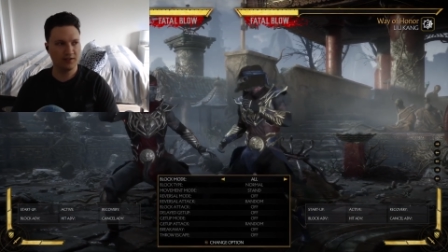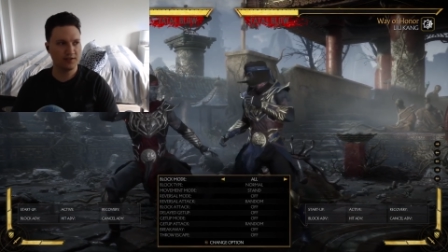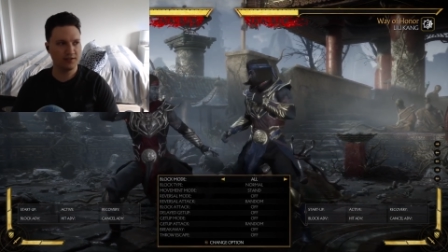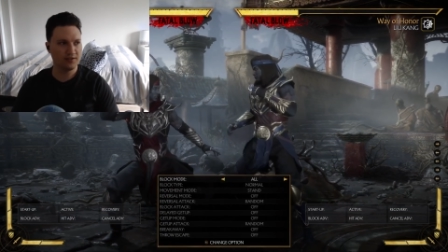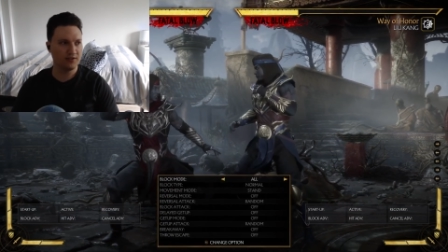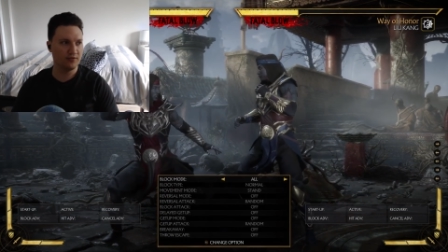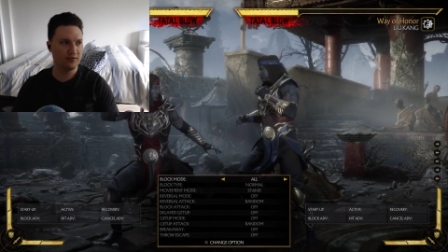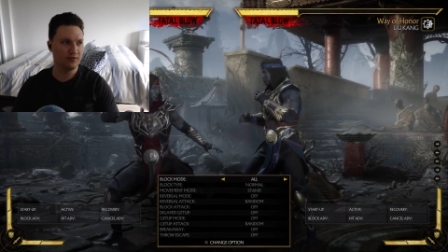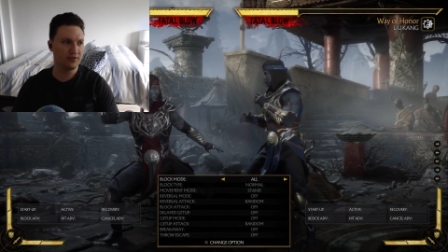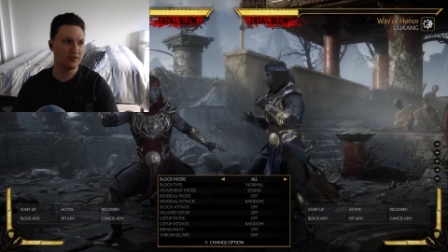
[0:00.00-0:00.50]
is
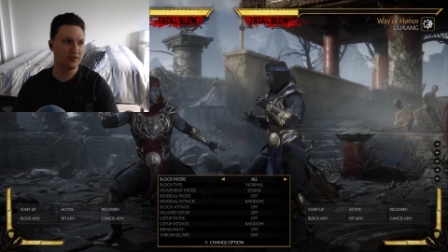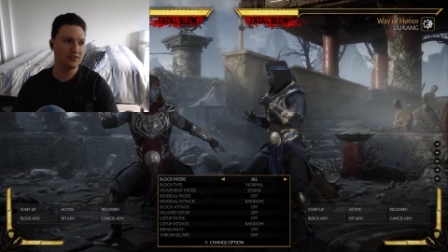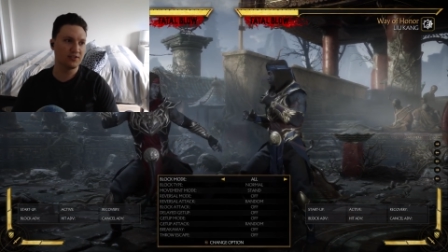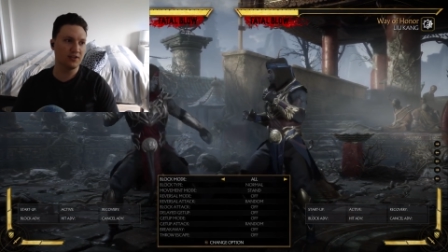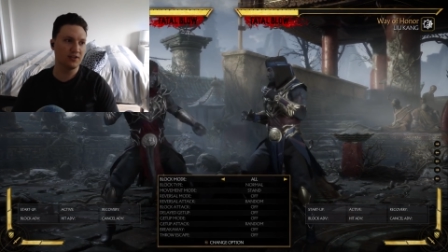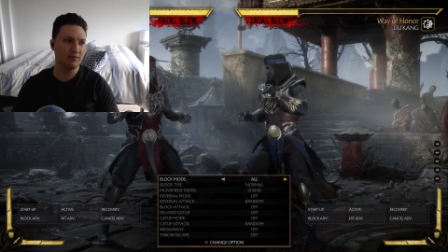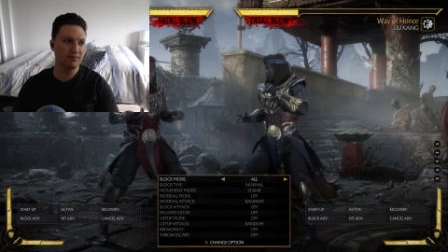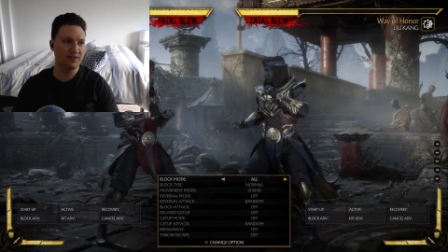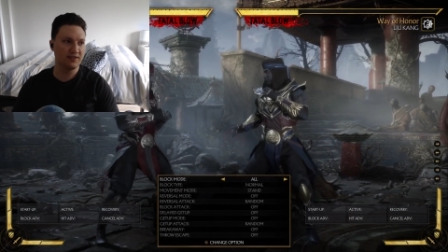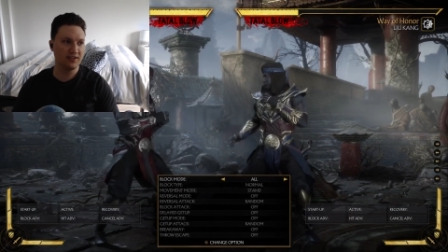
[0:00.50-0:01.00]
to do
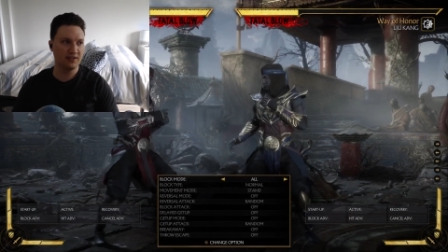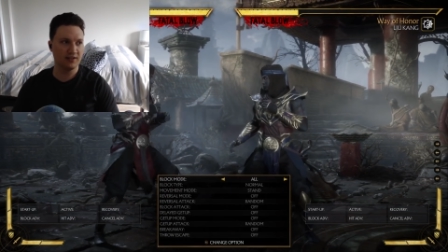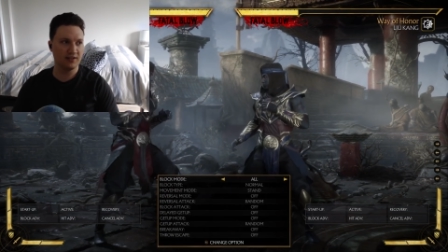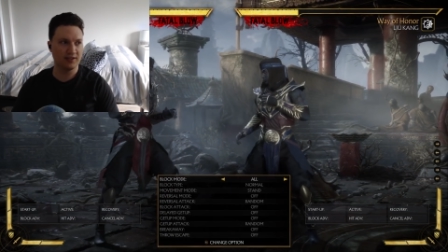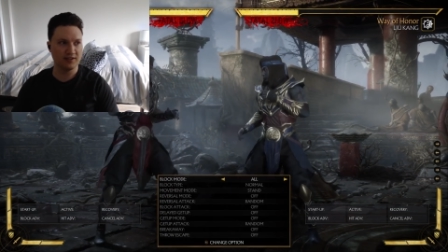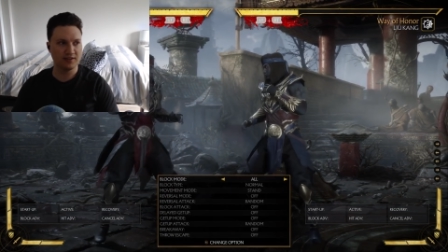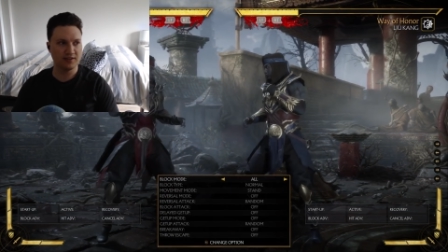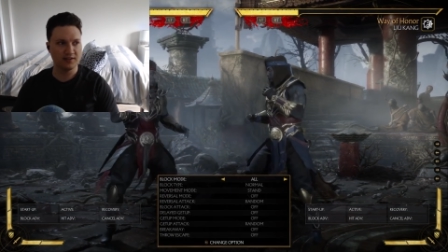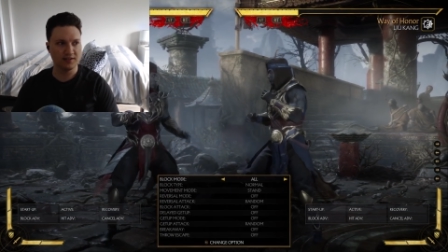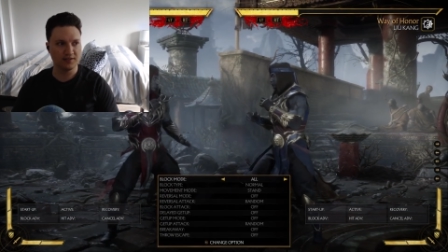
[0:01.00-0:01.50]
something
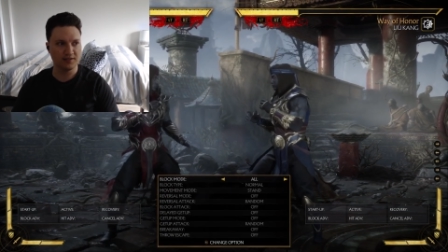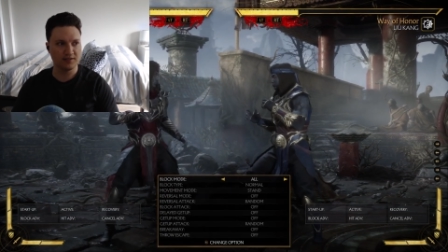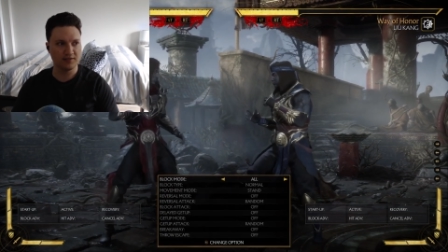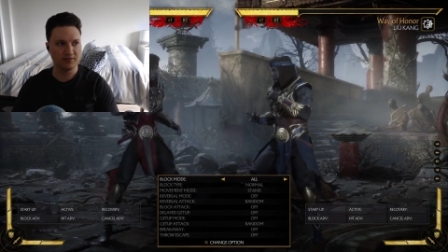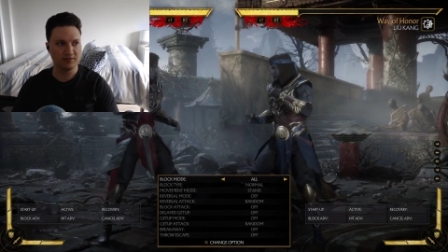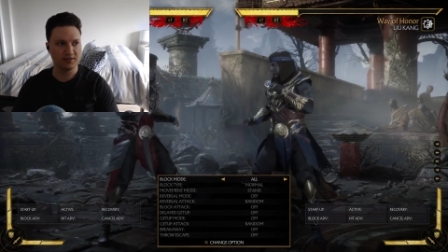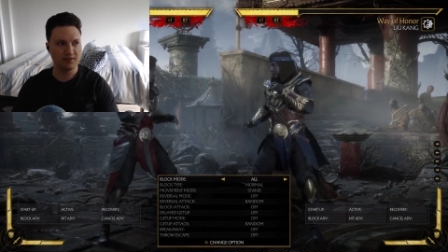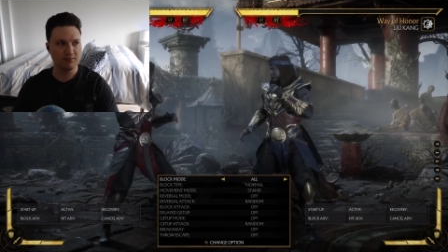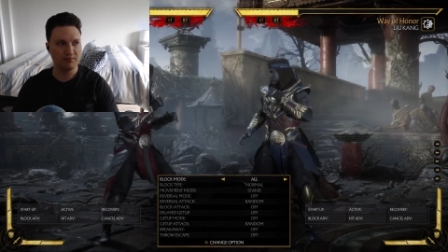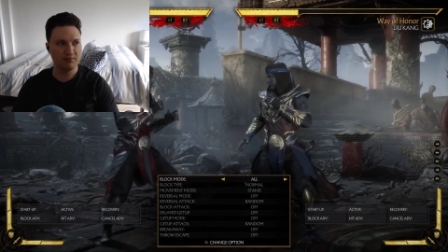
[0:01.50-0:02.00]
like this. So
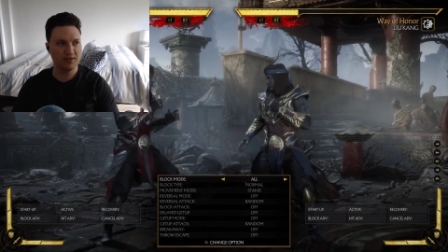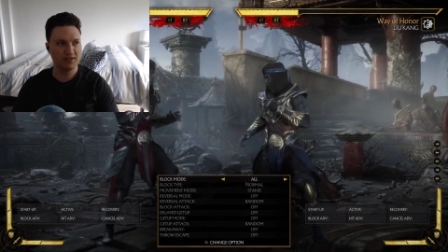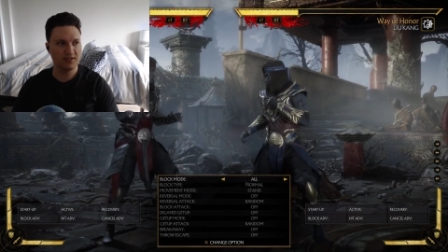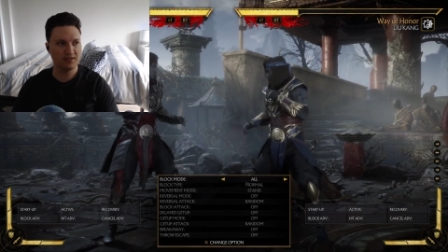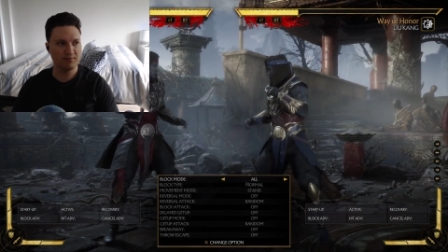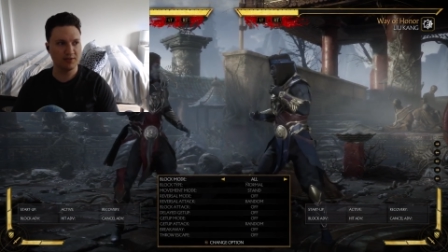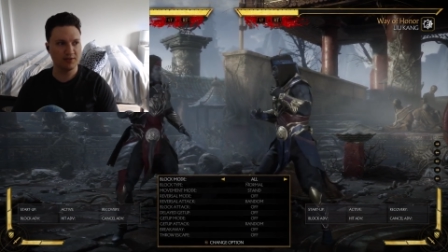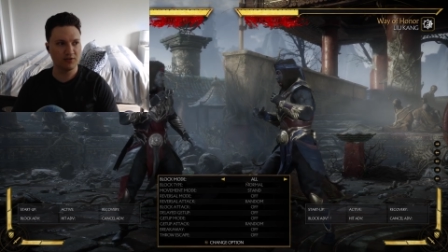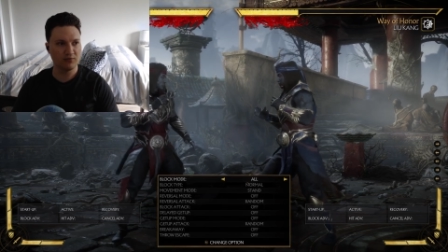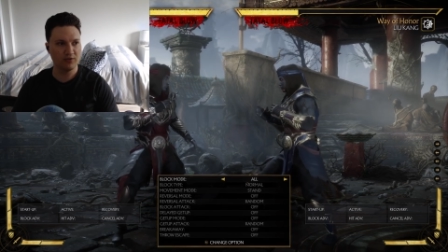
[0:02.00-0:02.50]
it's a mix
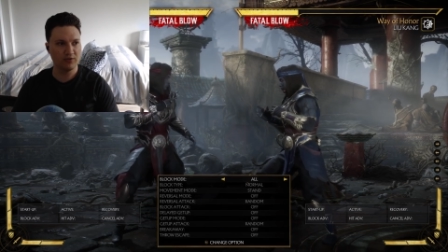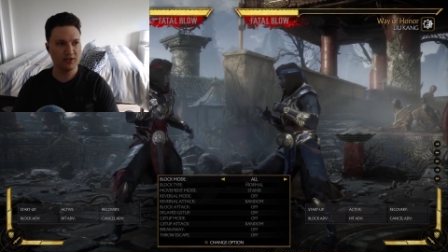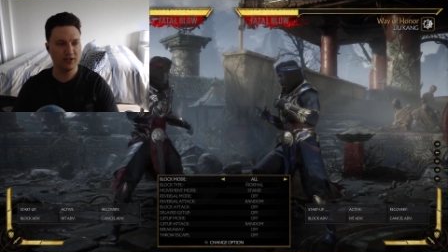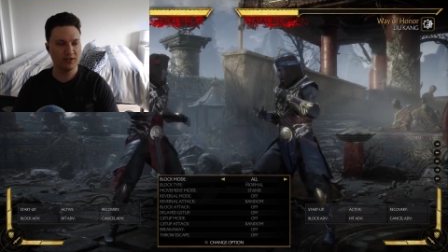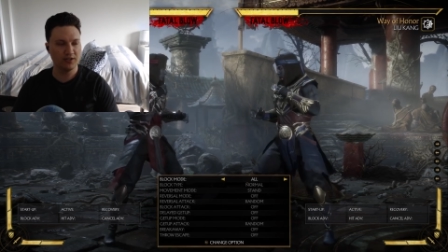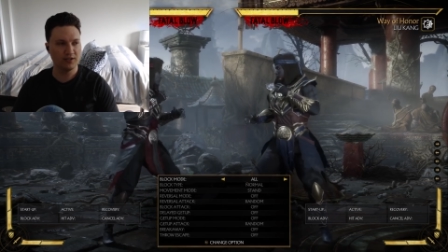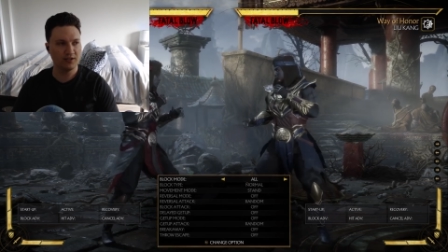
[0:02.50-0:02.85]
between